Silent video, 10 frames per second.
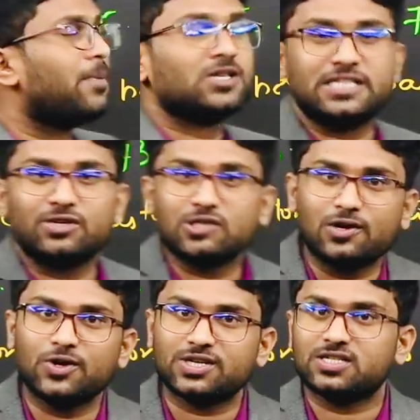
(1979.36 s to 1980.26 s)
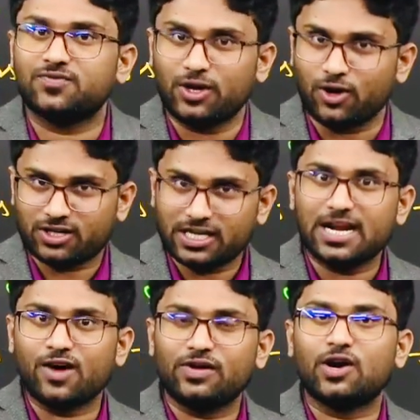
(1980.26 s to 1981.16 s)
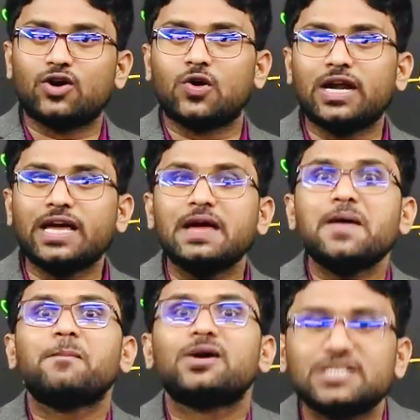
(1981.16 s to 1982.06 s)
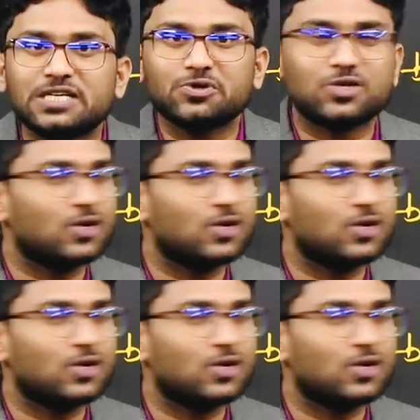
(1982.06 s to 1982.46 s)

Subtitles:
positive solutions we got. Till now we got only positive